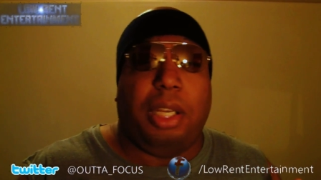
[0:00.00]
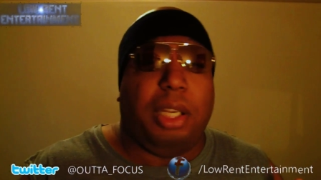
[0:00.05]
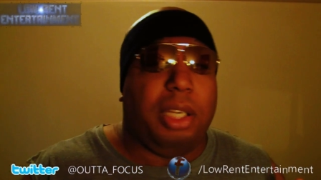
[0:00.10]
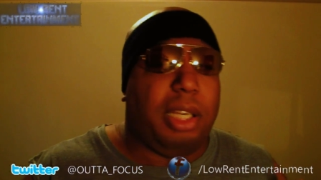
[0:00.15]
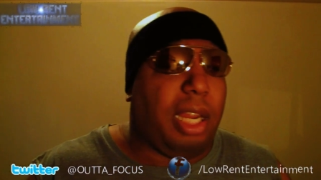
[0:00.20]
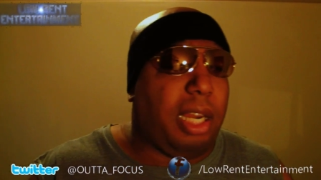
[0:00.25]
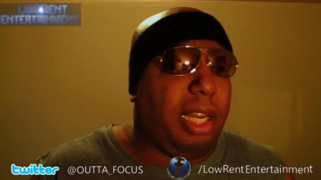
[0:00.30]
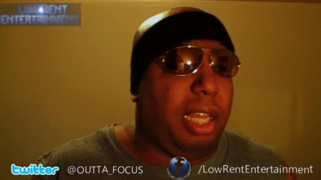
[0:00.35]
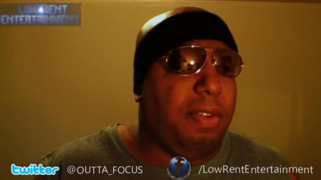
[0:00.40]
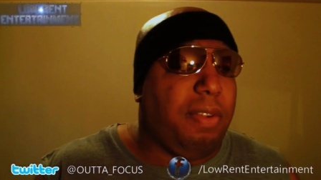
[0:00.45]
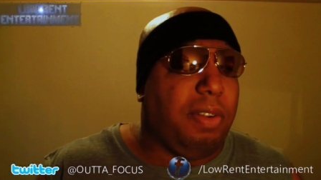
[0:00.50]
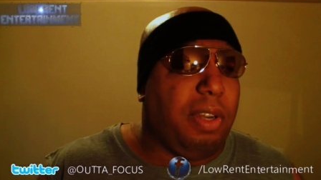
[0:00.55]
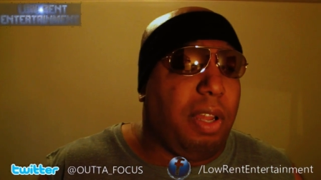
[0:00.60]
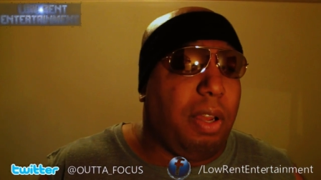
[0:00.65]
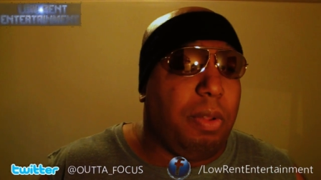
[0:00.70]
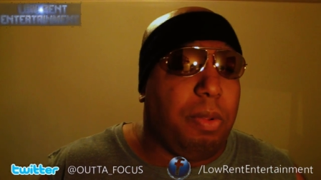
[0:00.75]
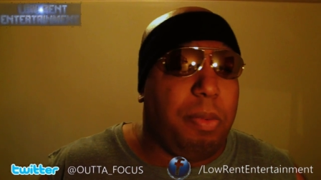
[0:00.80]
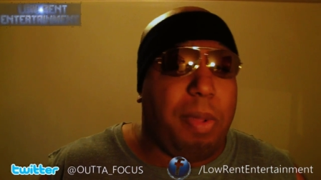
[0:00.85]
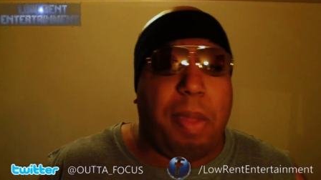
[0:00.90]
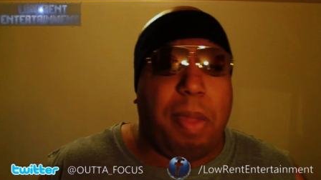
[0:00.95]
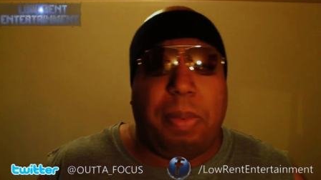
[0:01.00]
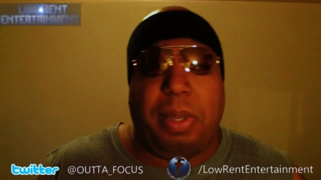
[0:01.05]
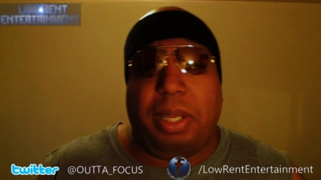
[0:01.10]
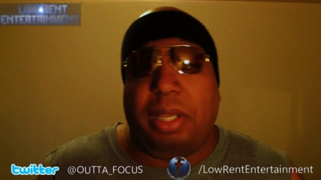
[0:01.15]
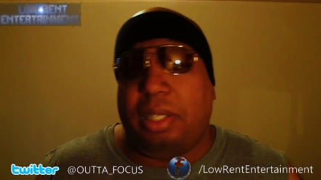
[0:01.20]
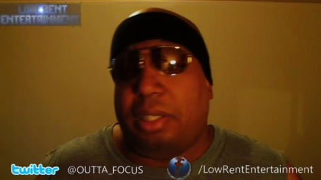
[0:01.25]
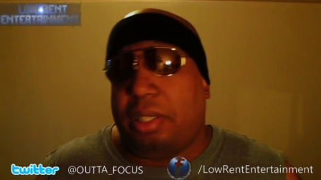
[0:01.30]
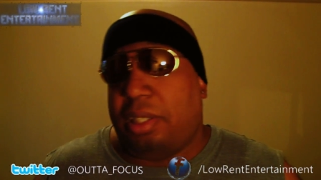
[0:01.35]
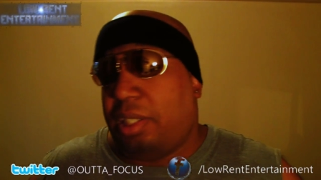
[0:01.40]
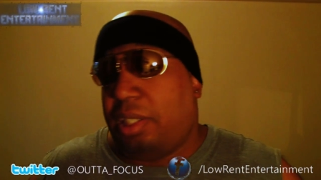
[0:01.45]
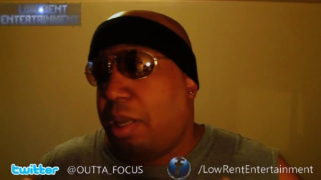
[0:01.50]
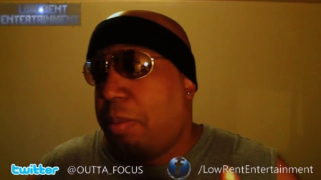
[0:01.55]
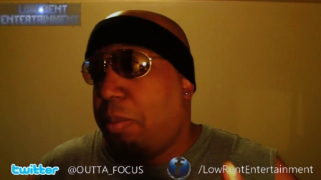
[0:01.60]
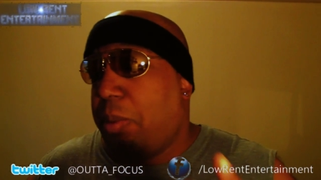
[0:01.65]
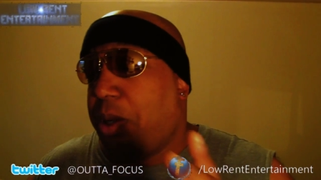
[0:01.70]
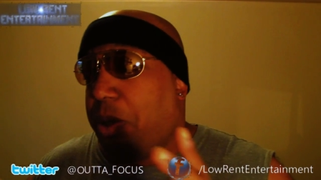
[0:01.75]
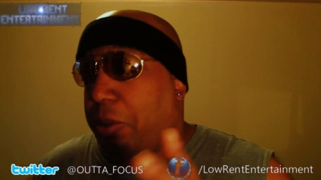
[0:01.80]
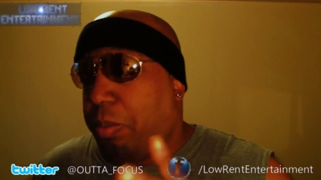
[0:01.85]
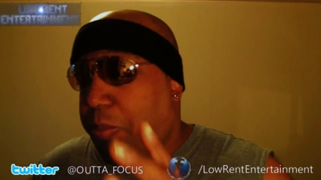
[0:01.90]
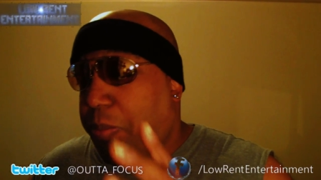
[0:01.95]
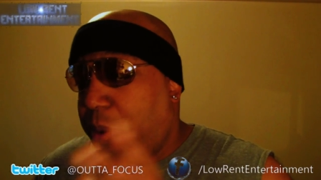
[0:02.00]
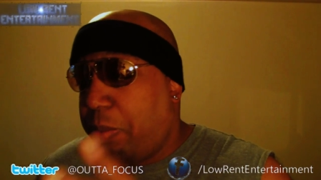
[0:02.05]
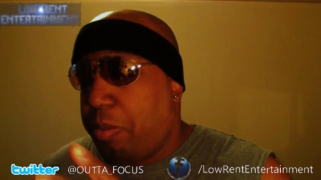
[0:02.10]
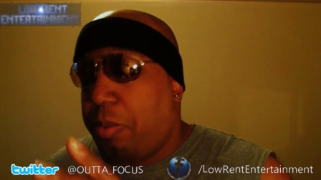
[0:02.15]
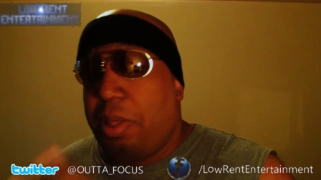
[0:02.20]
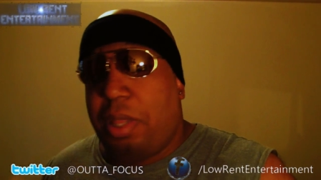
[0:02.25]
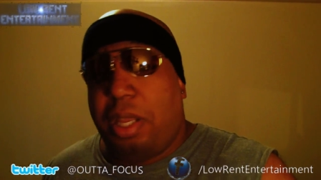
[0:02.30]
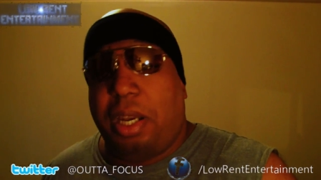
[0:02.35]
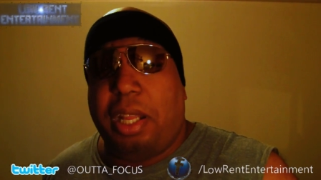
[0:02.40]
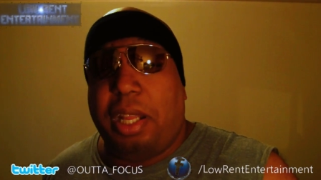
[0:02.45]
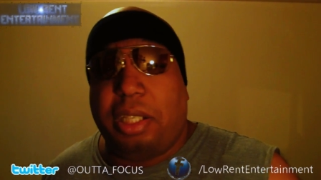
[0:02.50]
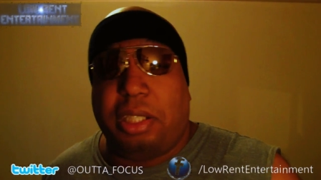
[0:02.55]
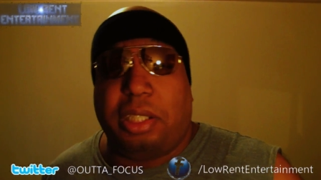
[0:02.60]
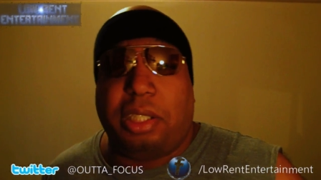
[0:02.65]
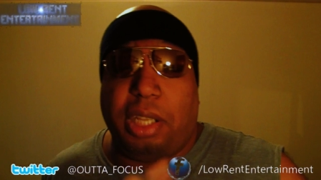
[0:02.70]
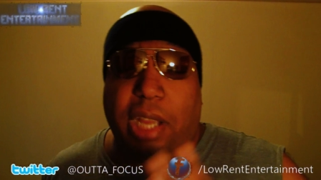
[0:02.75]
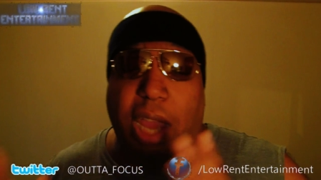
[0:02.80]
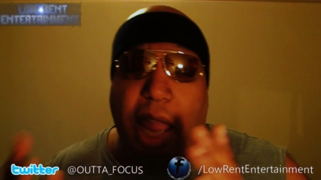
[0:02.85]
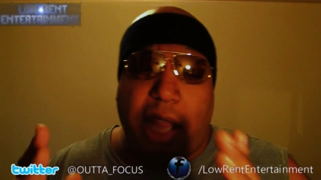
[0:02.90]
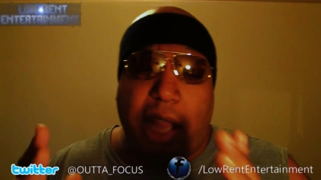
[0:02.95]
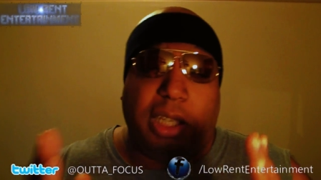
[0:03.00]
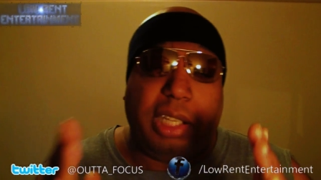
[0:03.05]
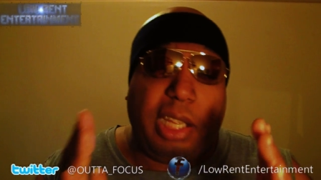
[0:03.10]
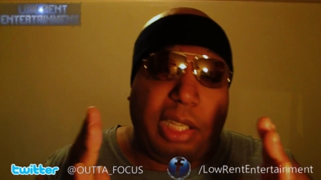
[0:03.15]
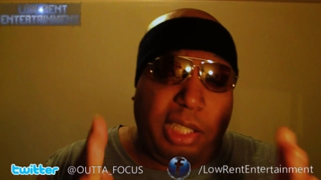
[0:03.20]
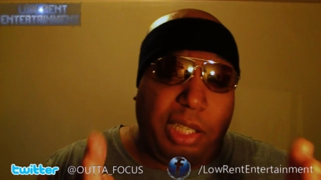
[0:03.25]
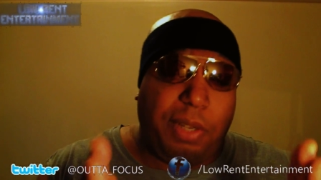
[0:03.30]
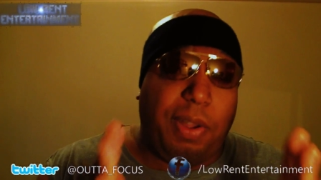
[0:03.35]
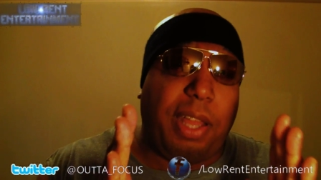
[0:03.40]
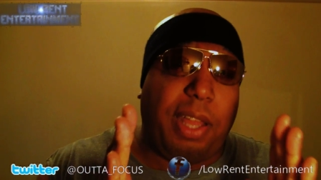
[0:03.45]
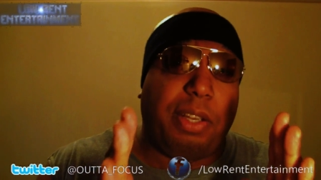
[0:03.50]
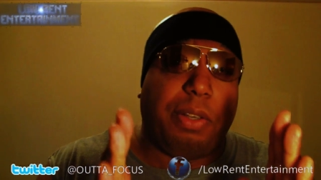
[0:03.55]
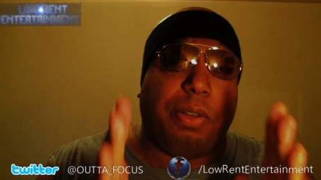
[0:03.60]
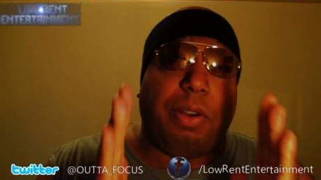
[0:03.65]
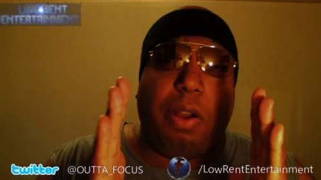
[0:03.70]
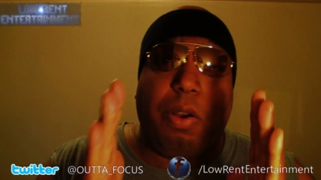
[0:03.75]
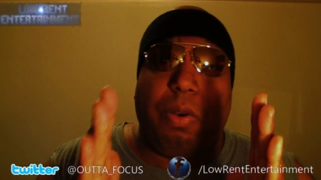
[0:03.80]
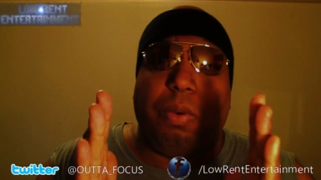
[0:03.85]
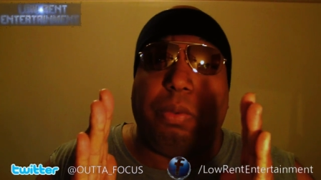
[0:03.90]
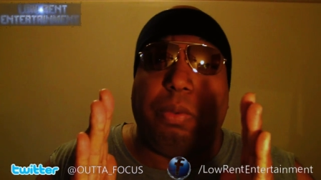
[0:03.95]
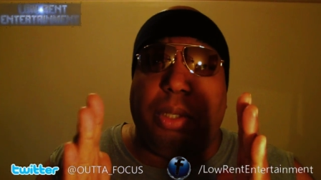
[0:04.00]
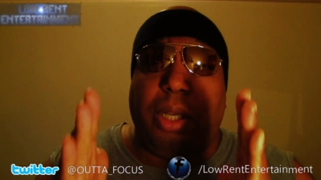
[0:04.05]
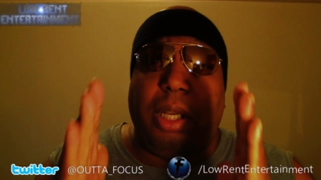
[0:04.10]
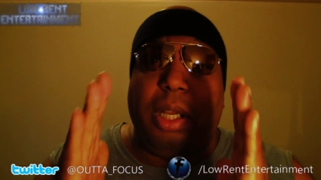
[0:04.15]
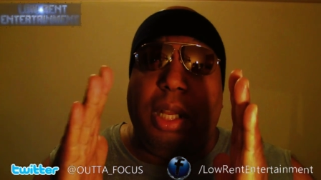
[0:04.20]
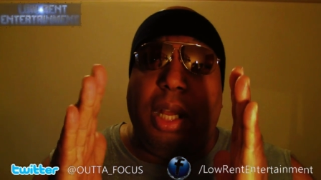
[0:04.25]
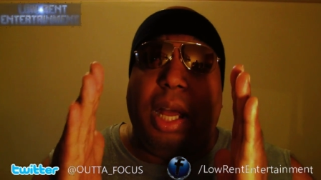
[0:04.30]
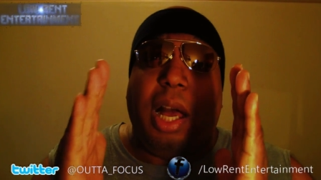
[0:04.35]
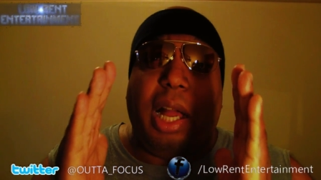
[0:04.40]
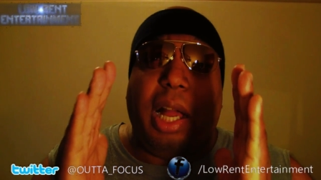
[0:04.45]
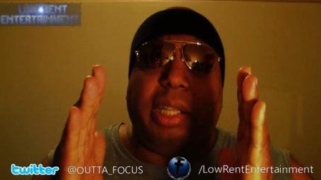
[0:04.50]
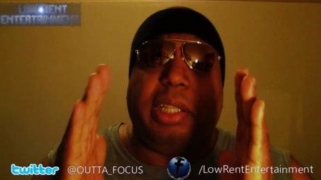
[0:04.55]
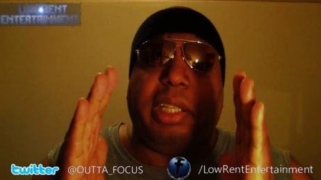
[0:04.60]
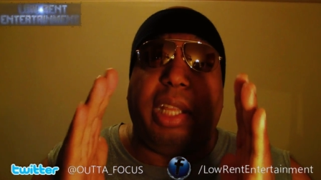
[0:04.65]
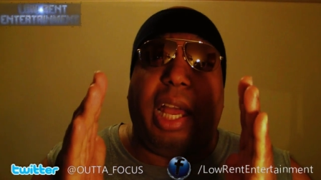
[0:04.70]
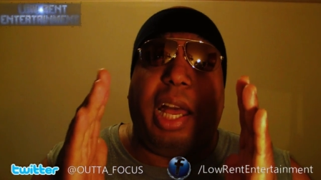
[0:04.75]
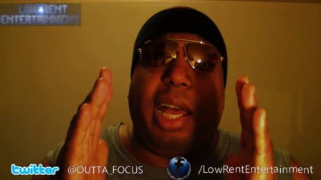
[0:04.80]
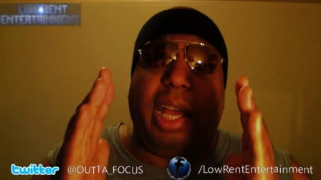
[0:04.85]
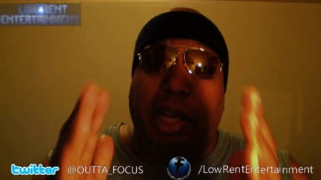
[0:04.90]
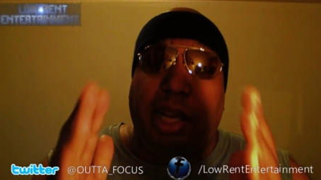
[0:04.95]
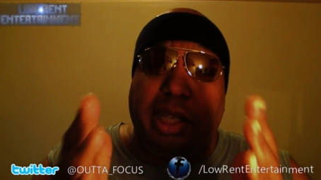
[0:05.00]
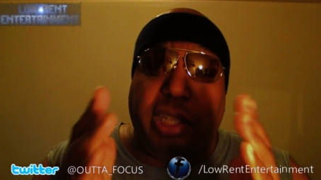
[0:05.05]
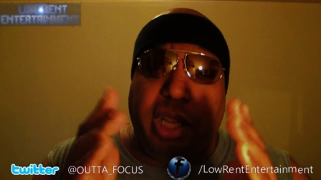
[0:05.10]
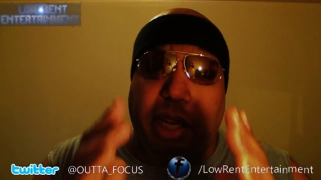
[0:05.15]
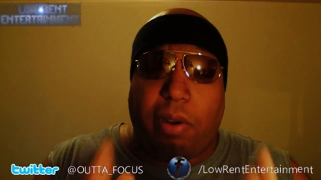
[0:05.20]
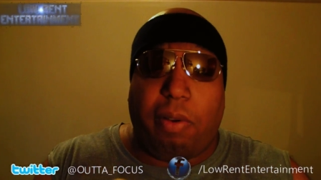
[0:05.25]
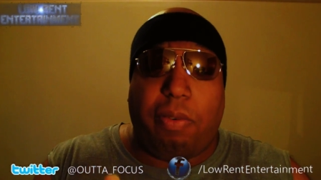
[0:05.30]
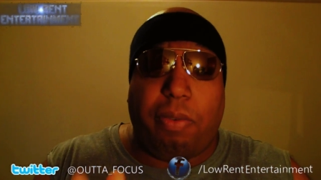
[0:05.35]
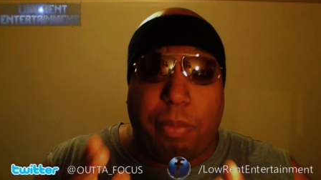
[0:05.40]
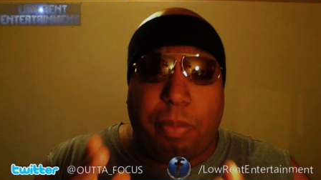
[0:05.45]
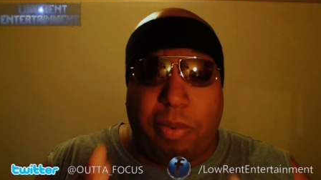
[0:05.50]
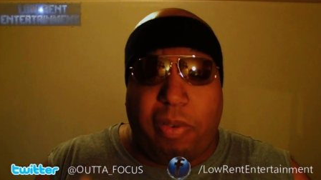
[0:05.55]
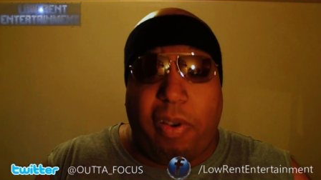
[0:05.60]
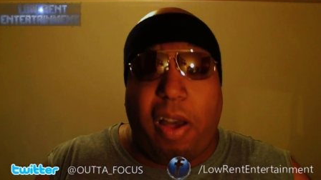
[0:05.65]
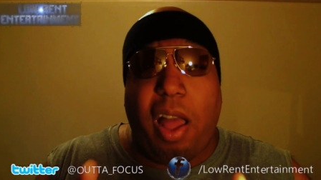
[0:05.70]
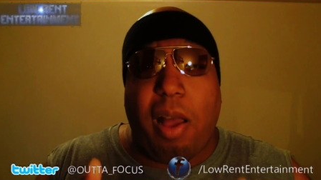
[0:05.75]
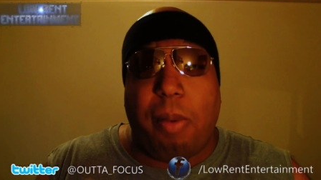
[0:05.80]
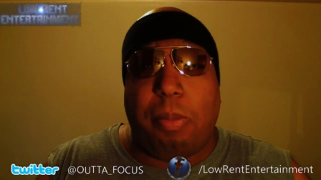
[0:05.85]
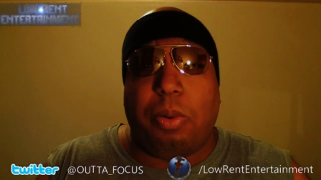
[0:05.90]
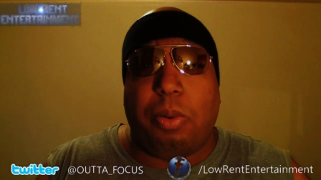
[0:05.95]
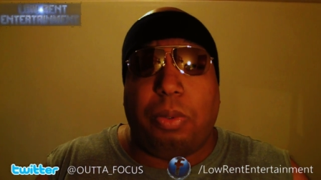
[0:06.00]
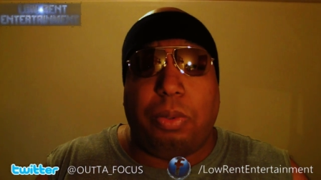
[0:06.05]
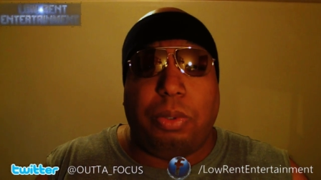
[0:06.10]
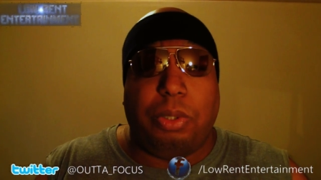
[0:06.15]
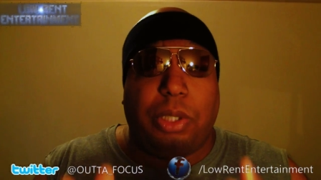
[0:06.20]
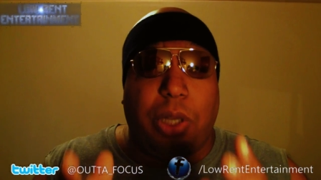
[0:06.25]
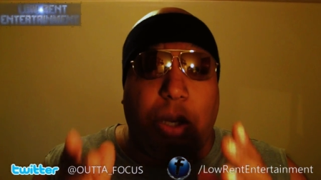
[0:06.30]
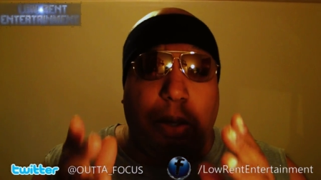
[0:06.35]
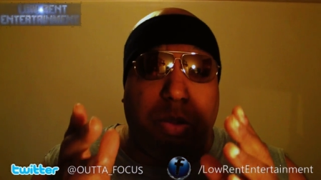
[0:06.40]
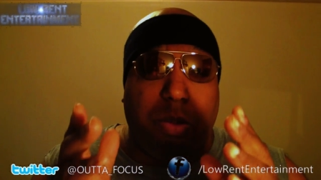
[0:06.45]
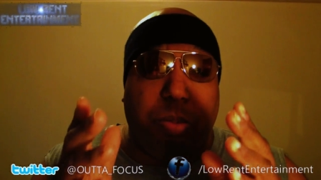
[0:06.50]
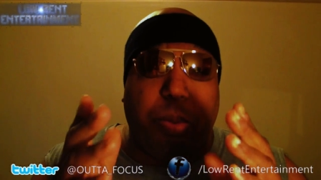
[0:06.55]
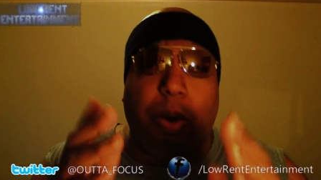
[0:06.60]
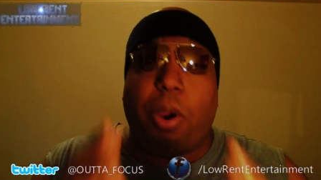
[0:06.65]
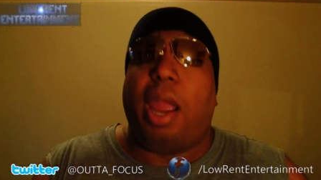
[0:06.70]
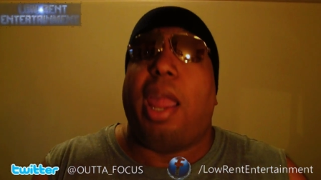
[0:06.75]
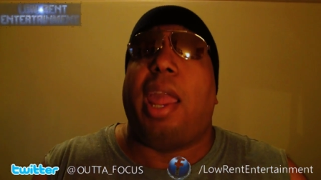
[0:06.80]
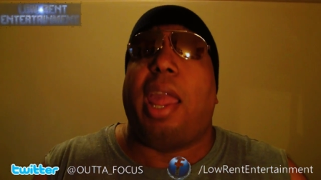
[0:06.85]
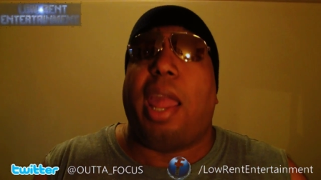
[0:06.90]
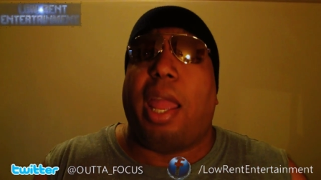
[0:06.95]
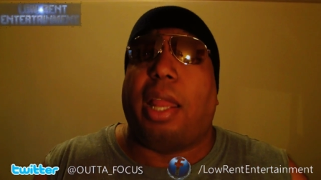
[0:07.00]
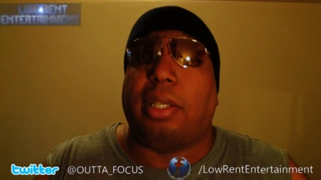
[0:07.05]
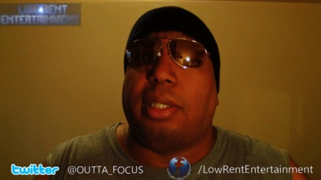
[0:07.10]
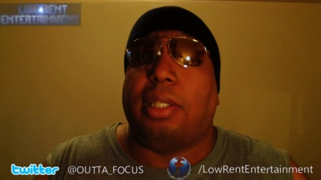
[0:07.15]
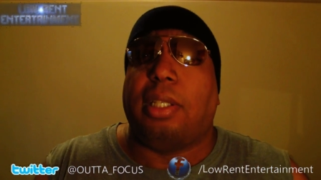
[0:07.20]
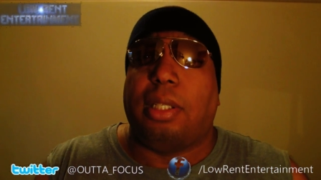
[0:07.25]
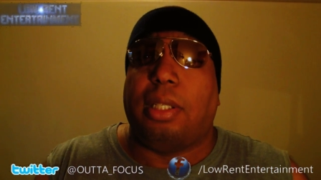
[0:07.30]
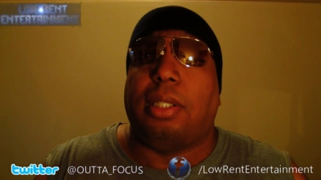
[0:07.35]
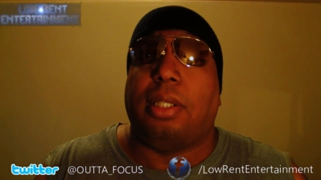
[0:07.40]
that even though they may be similar people in the niche, they still had their own identifiable, you know, brand.